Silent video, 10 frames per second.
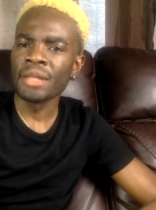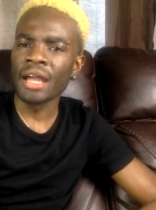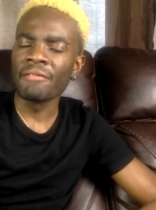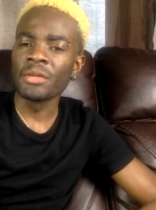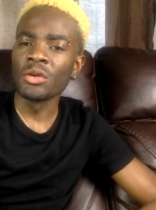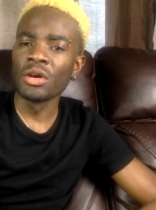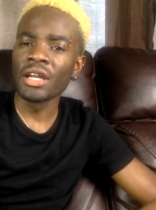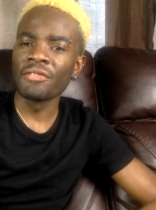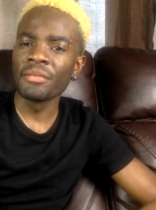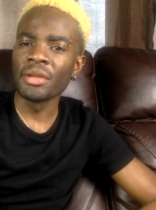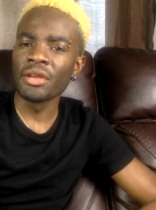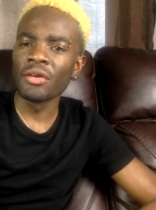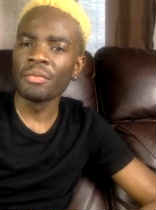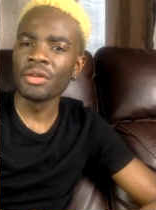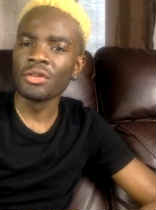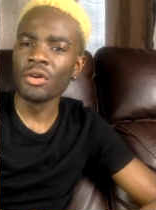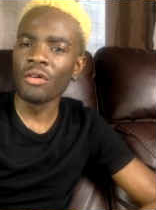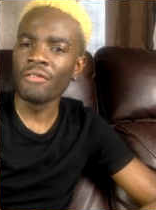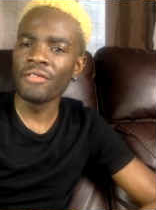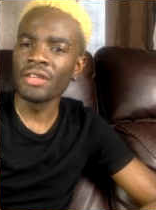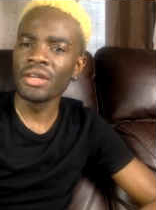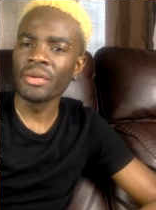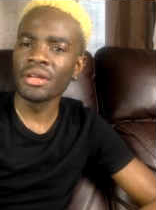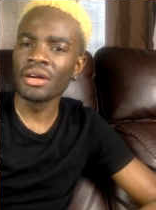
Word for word: if me don't get big up, you know, don't feel away.